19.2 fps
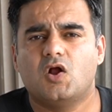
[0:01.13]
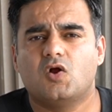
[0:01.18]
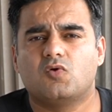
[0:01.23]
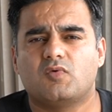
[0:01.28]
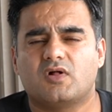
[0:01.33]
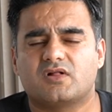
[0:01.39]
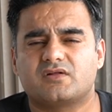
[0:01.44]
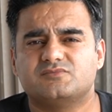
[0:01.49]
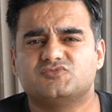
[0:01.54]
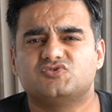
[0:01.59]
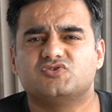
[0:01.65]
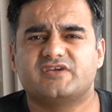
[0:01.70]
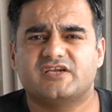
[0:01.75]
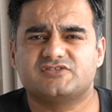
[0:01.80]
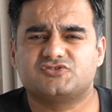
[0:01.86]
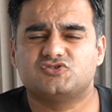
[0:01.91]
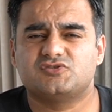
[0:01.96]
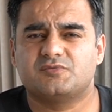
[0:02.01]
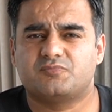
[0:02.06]
Welcome to
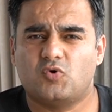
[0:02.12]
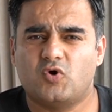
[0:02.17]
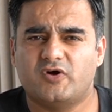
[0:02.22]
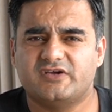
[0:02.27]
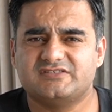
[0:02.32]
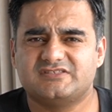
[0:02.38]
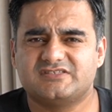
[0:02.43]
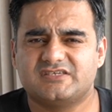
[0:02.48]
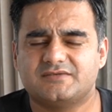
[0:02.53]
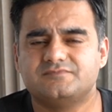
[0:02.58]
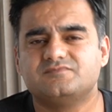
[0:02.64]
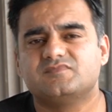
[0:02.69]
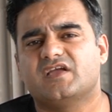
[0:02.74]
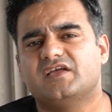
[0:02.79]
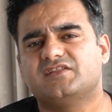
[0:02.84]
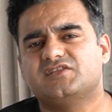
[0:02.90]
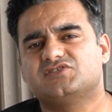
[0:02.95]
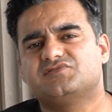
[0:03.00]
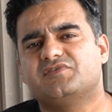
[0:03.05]
Get to the Point.
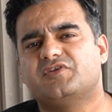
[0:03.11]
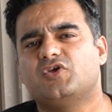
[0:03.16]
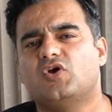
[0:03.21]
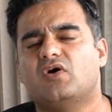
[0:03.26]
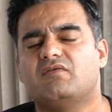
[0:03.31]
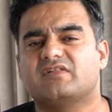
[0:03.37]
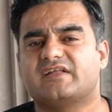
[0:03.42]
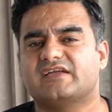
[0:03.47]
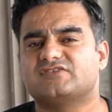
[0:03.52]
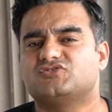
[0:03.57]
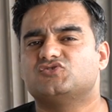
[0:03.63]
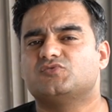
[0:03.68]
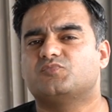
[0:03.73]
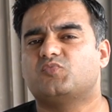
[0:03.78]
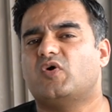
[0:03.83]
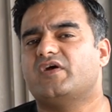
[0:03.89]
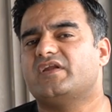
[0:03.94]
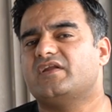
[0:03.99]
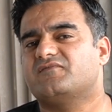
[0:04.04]
In this video, I will get to the
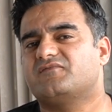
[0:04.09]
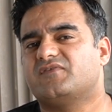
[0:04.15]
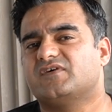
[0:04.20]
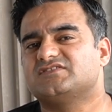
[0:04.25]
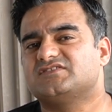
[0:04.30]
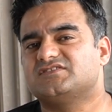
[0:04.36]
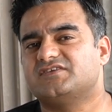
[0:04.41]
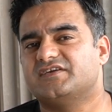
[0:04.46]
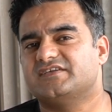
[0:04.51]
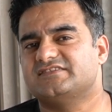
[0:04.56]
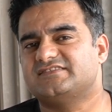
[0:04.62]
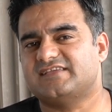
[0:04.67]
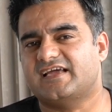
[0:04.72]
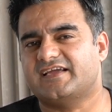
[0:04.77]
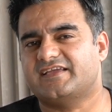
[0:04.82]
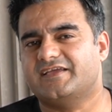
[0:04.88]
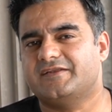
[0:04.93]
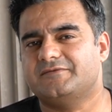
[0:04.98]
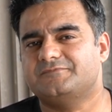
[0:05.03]
point in first 30
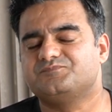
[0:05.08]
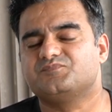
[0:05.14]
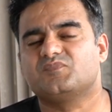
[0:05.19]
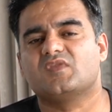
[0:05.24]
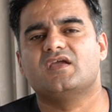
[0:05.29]
seconds.